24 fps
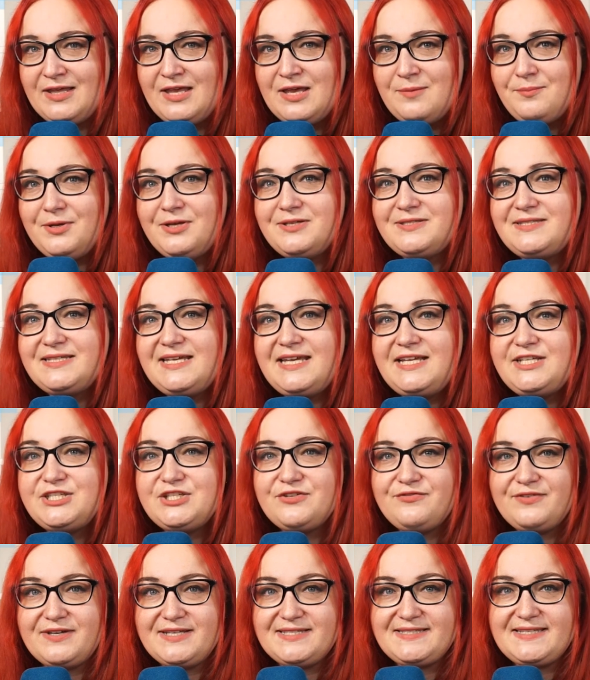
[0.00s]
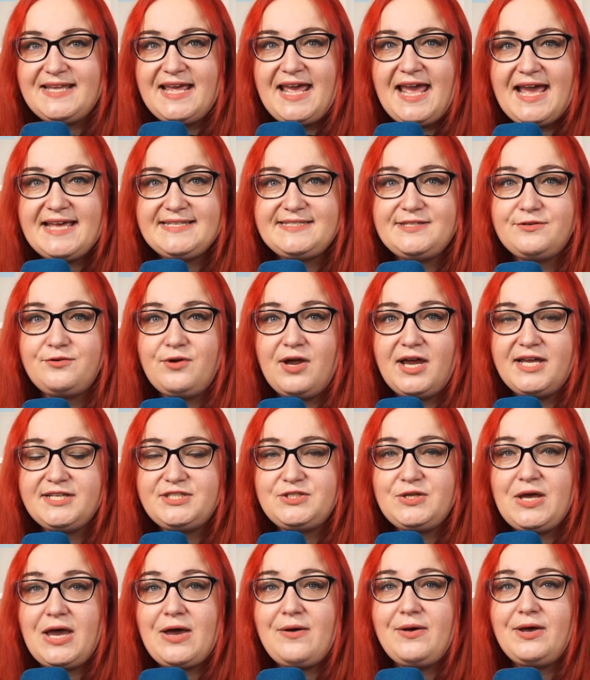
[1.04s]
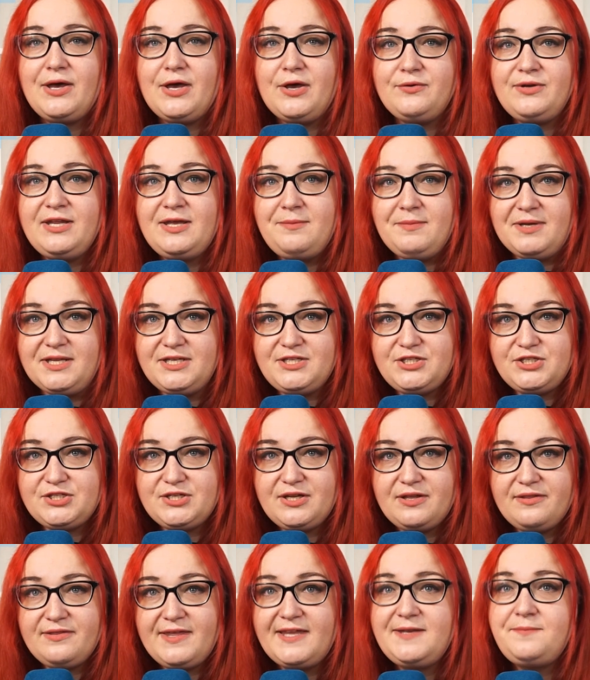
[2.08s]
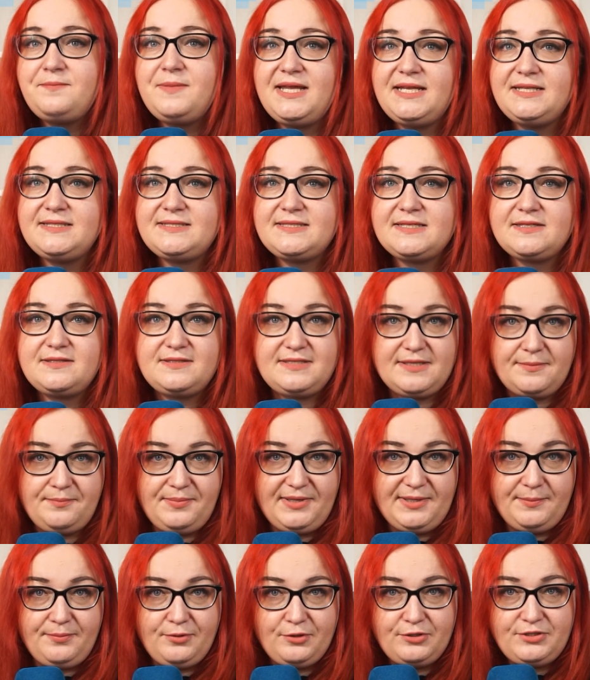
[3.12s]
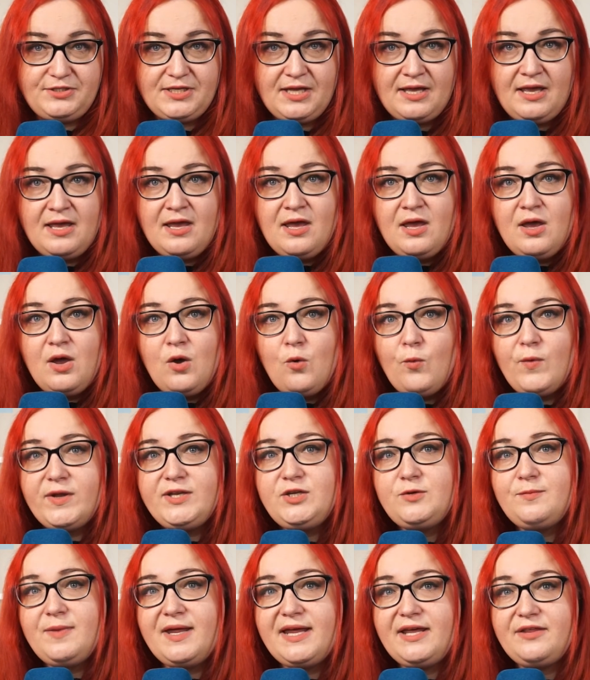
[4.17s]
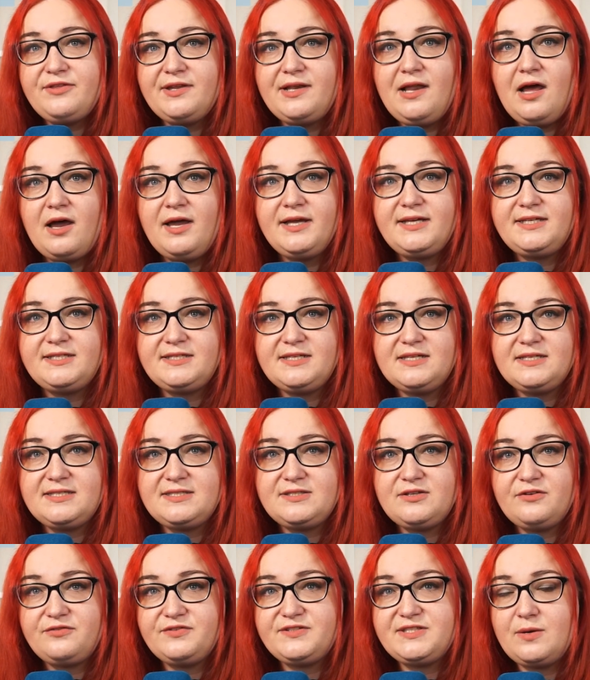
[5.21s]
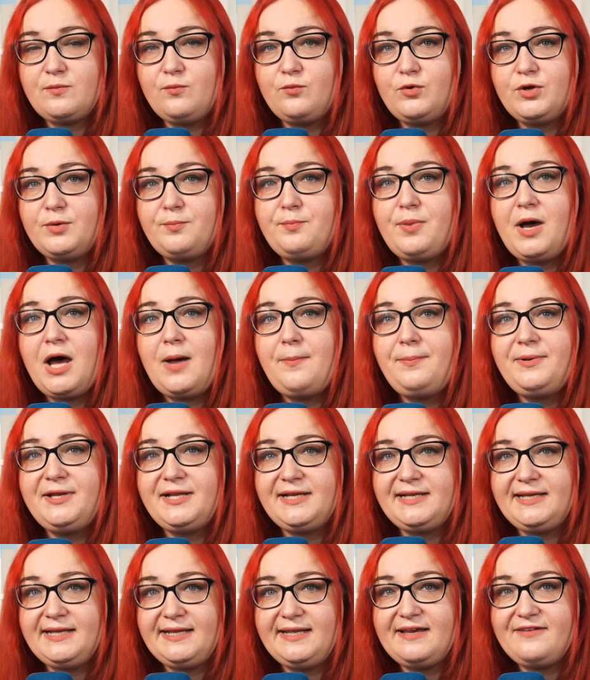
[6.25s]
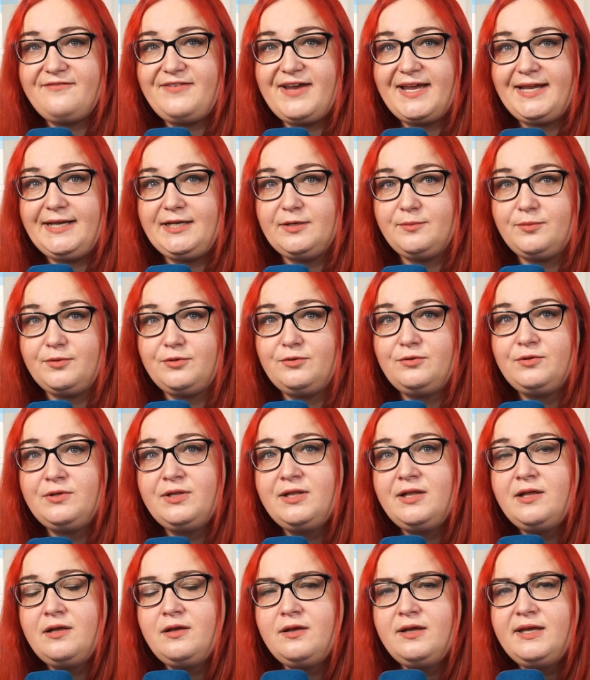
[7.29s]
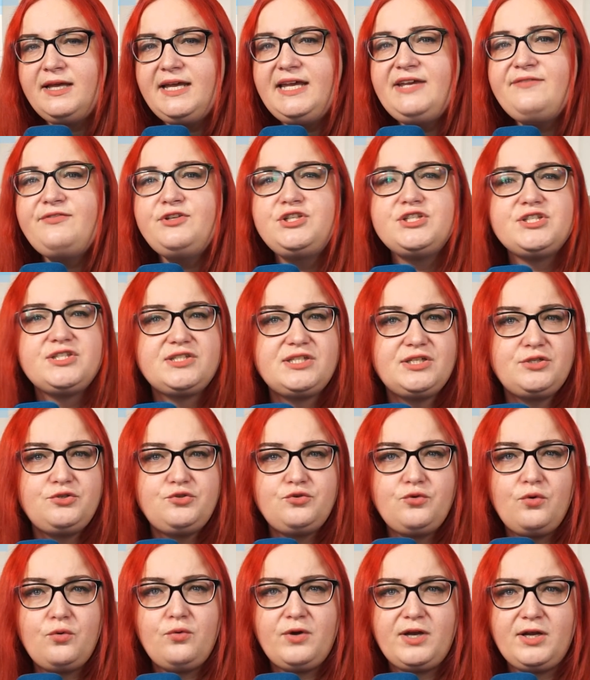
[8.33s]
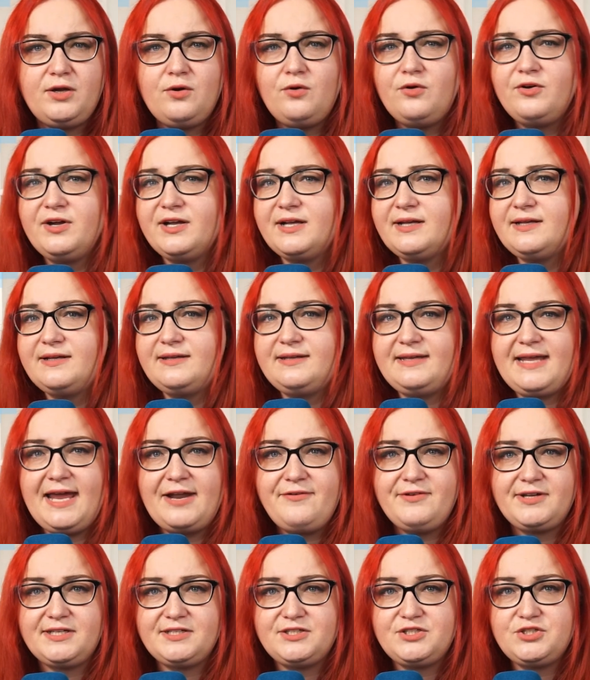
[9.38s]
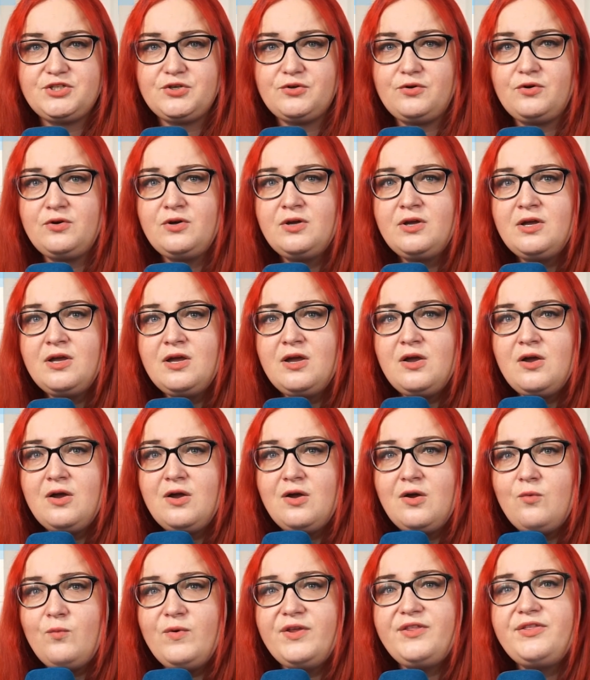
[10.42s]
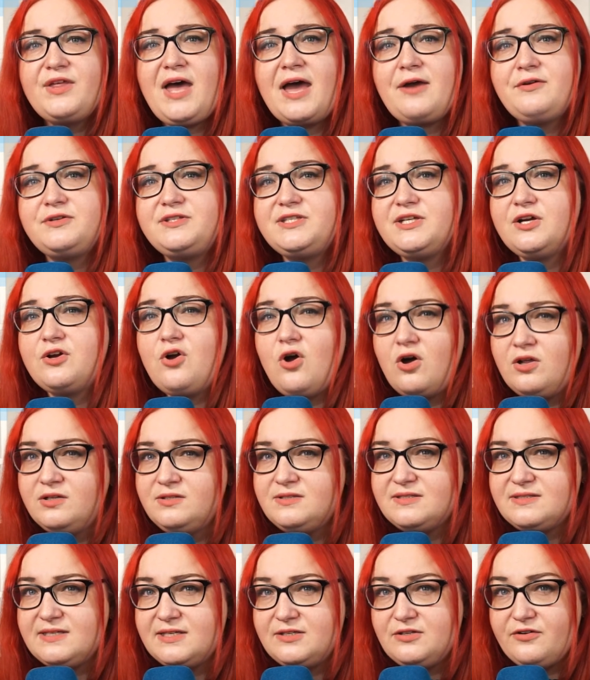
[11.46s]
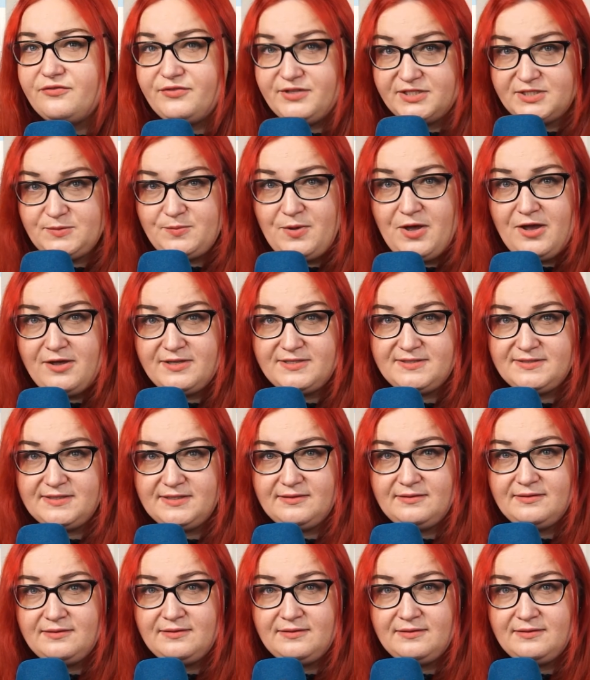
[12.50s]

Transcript: Because each of us has a right to our own image. That means, simply put, when you make the likeness of someone publicly available, even just a drawing or a caricature, without the consent of this person,